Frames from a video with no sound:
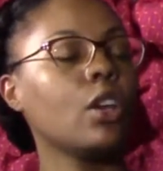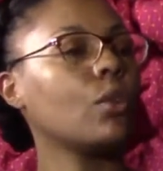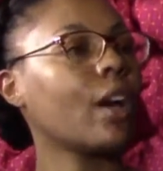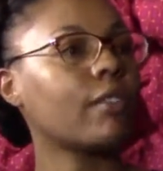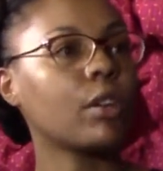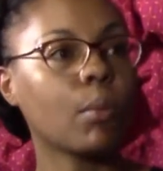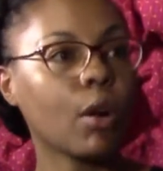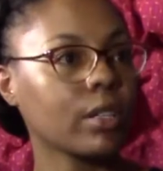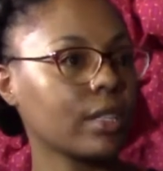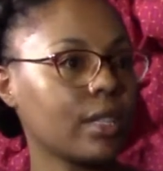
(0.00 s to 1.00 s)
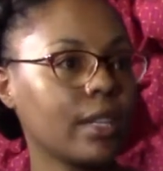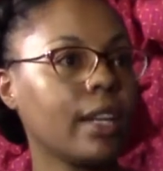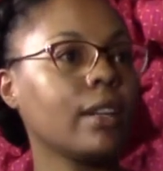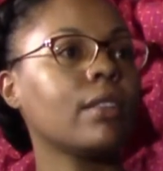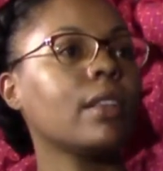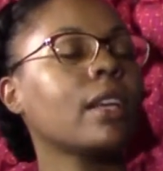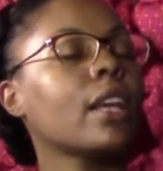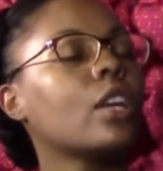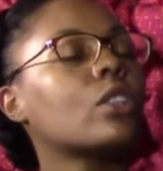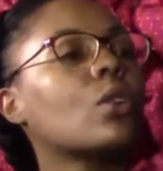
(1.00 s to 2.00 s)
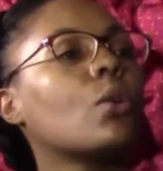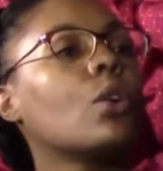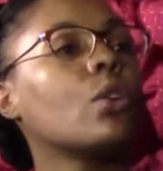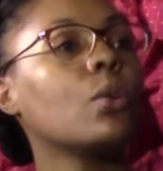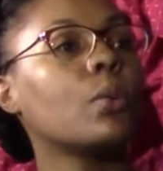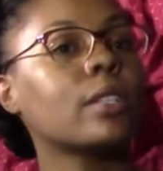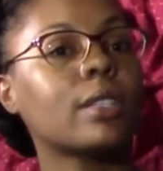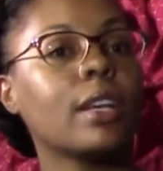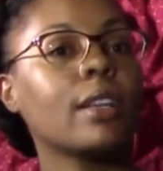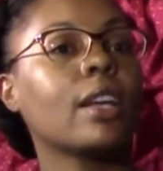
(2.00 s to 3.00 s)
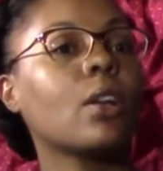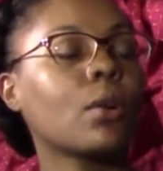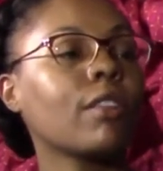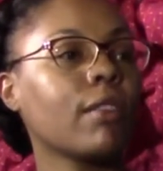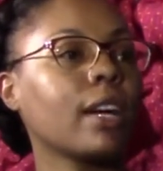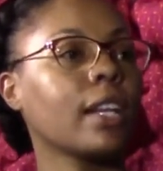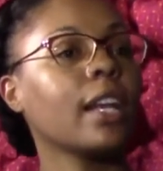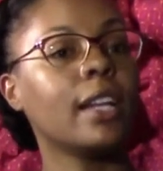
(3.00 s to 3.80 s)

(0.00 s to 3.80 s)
you haven't mastered anything, so you will say that, okay, fine,